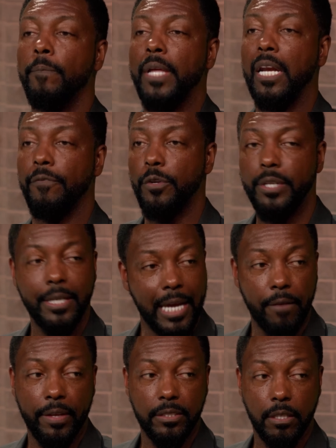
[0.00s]
And if you didn't
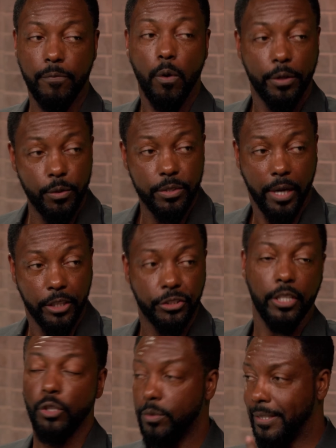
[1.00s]
have that stuff on and you touched
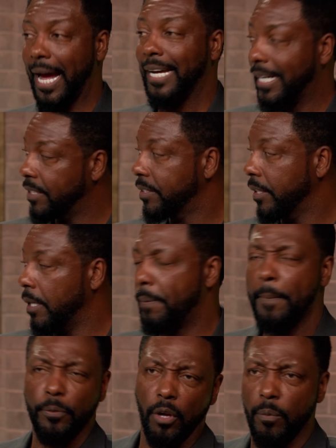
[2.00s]
it, you die instantly.
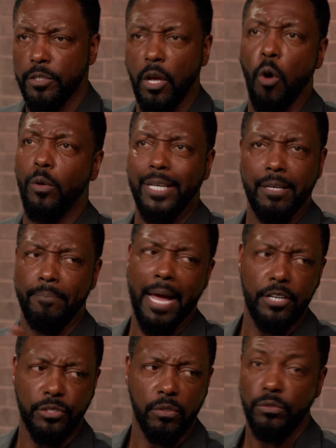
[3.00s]
People thought it was holy and
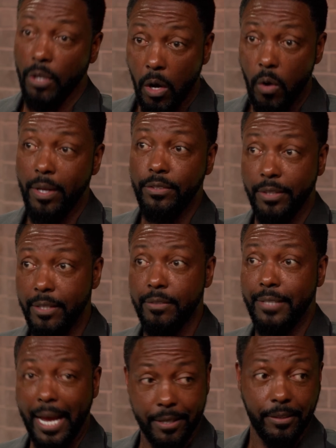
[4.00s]
magical. No, it's just
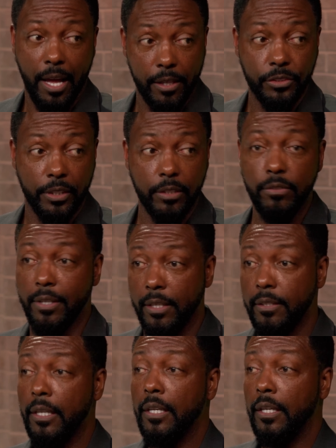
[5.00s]
technology. You're
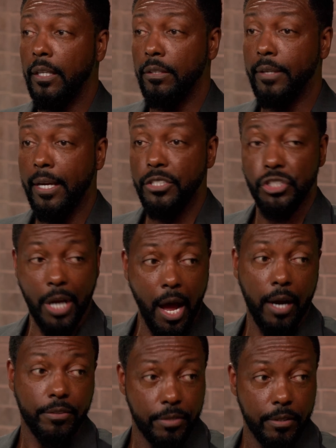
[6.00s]
getting
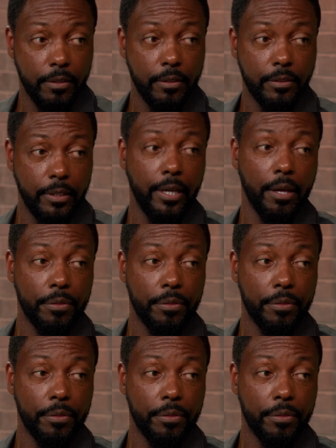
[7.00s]
shocked to death.